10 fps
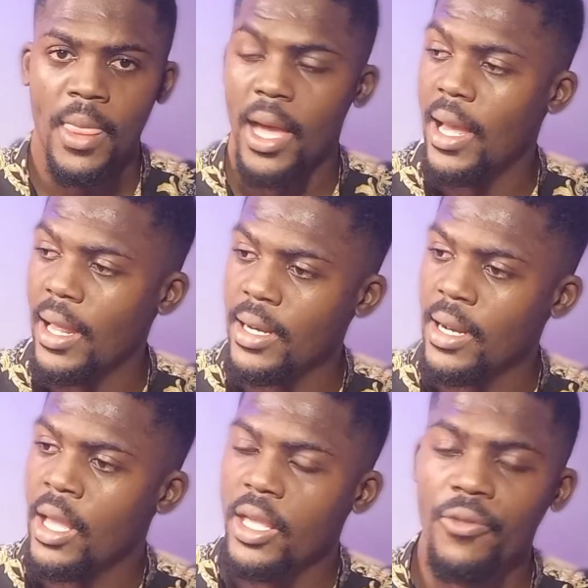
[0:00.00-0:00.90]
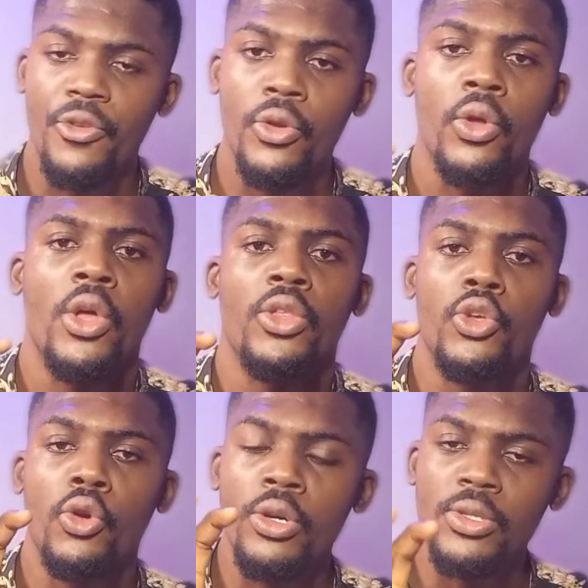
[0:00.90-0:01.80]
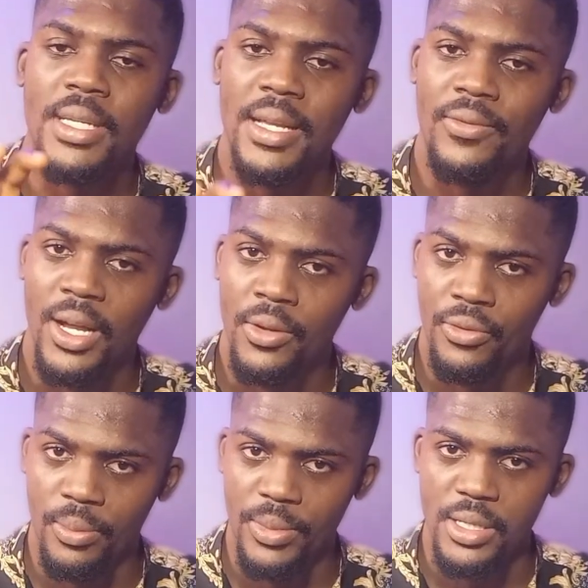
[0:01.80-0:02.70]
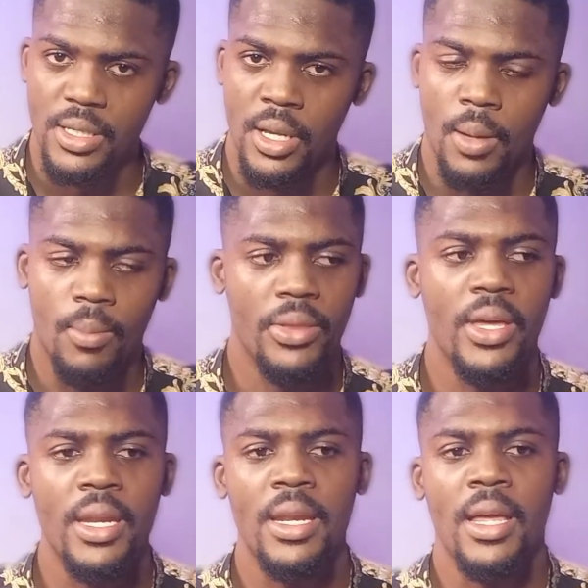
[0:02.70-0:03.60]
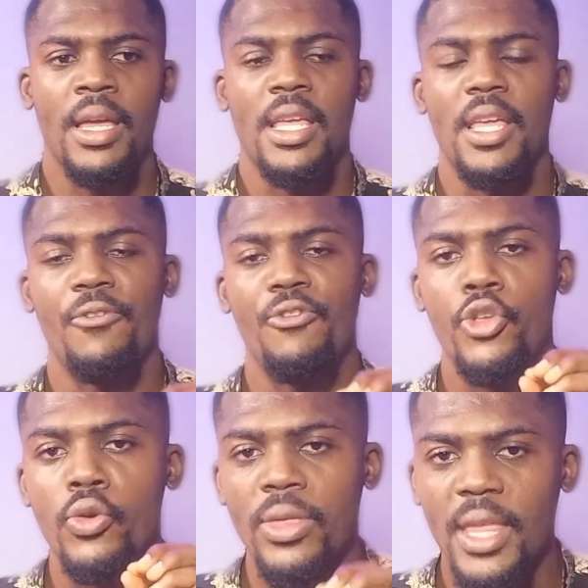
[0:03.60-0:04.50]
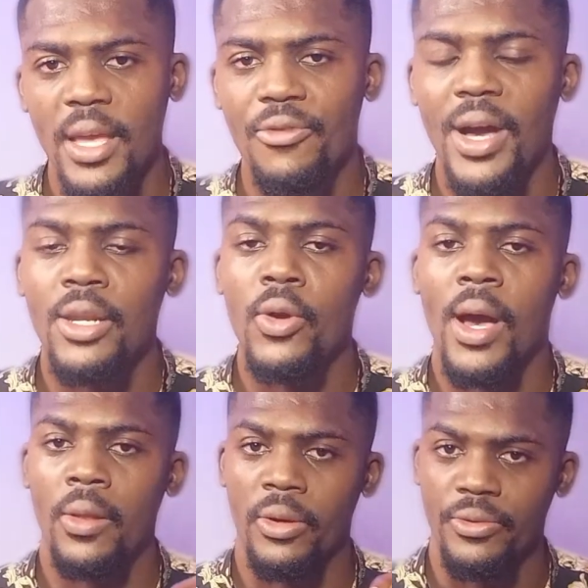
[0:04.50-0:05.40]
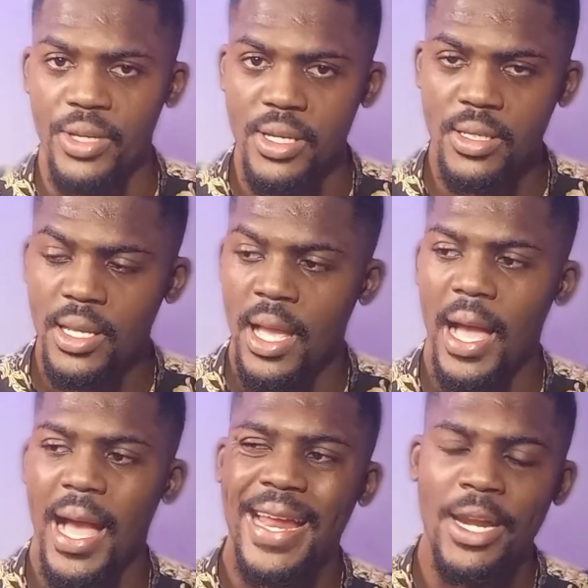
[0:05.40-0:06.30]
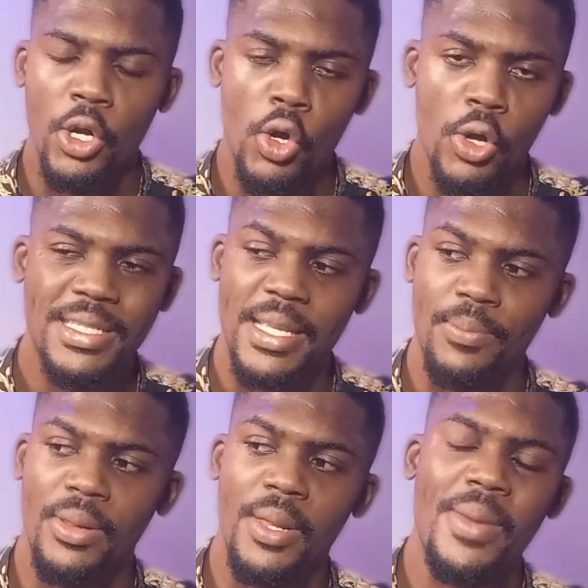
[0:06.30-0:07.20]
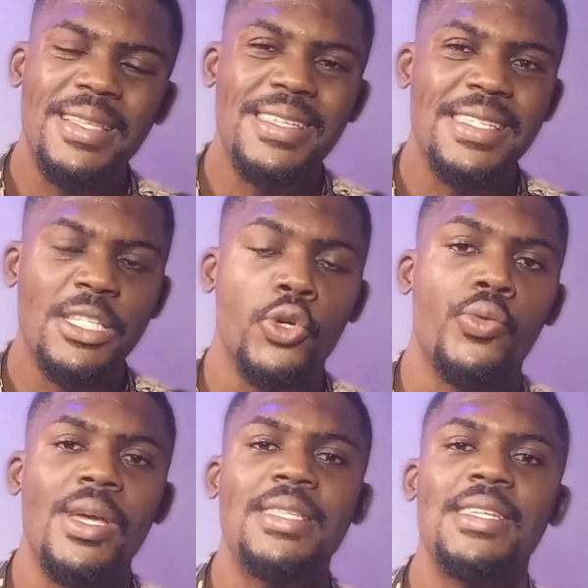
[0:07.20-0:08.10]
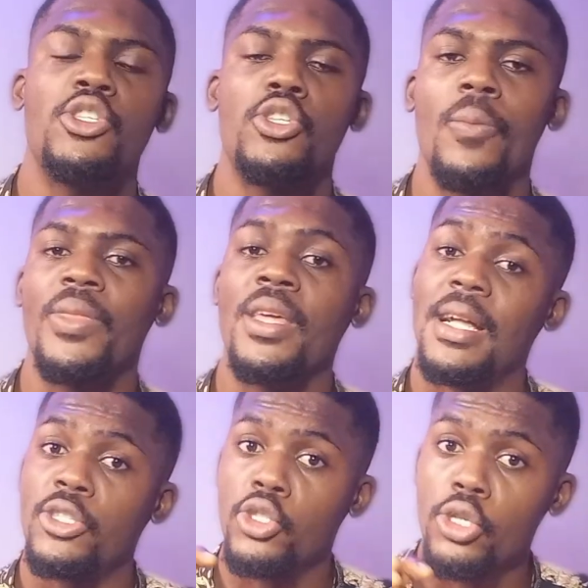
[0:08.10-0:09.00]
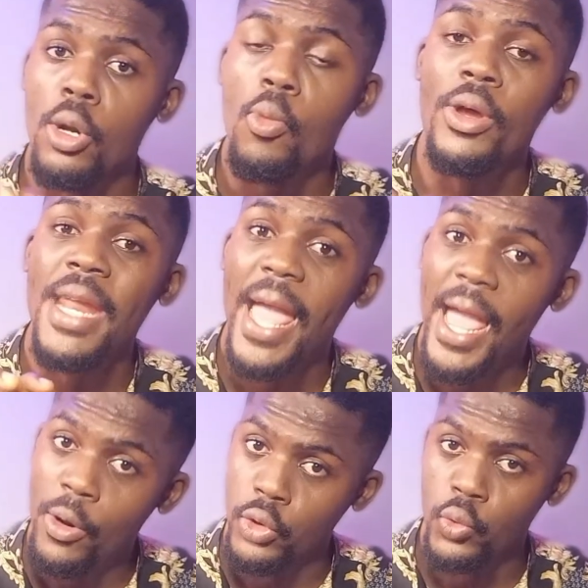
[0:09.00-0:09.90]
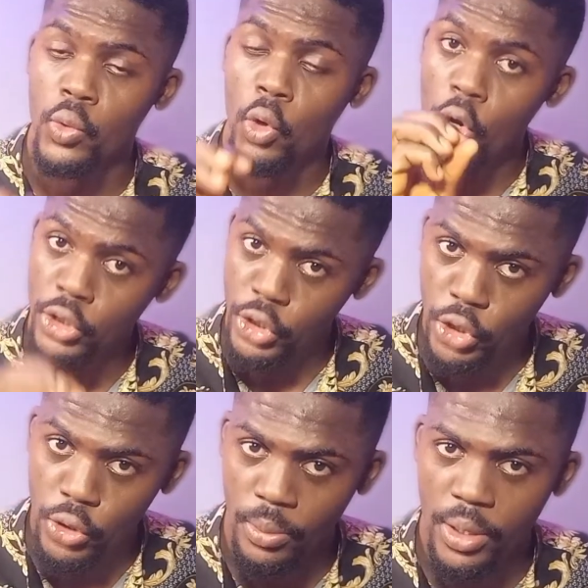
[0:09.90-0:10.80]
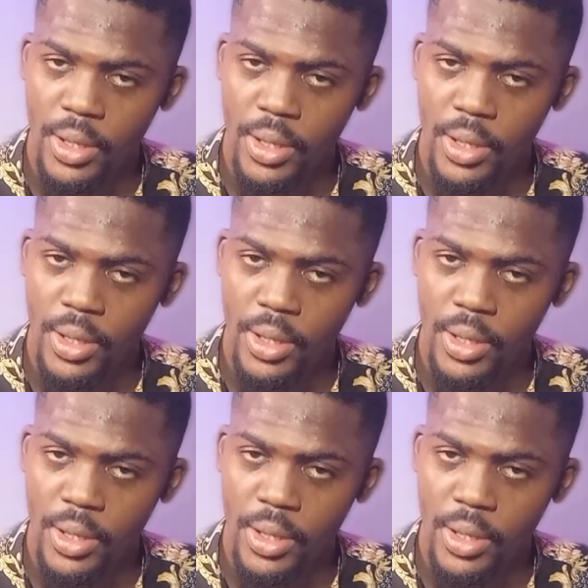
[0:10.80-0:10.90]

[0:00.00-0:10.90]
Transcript: And if you're going to get value from this, but then if you take value out of this and not implement it in creating something that someone else will consume,